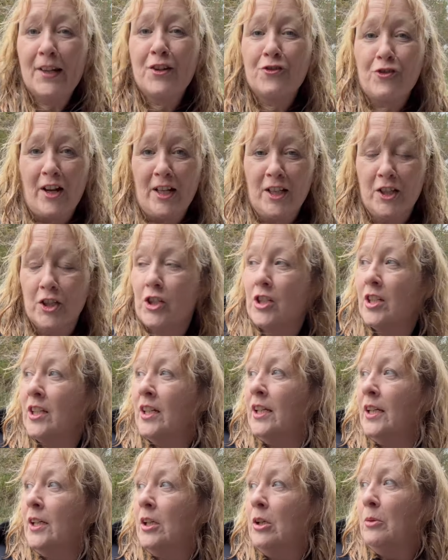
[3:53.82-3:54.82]
drenched,
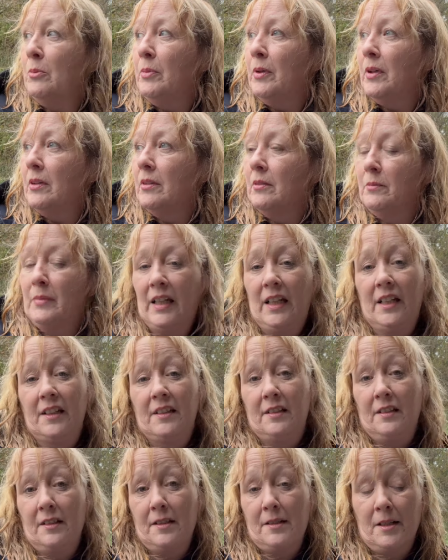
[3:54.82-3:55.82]
but Bella had a
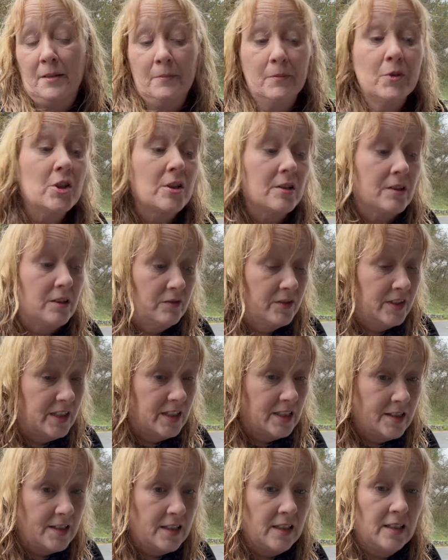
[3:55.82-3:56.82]
nice time. She's covered
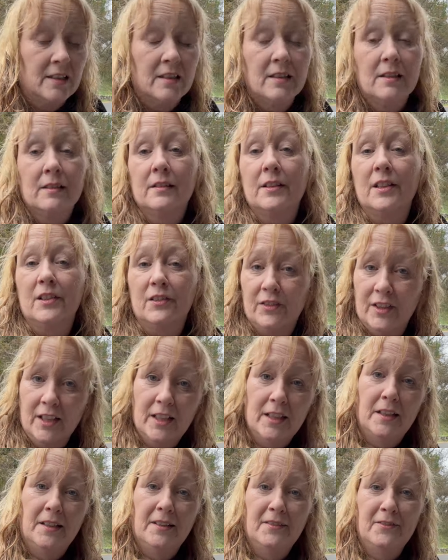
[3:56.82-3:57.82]
in sand. The
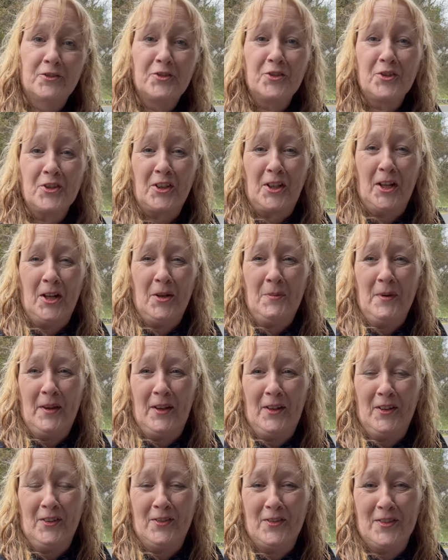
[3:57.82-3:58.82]
van therefore is going to be
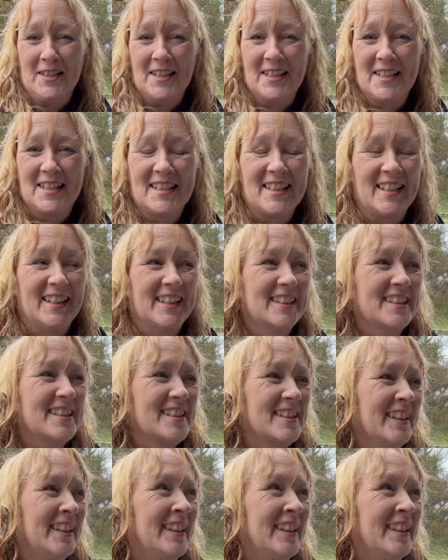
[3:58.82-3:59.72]
covered in sand.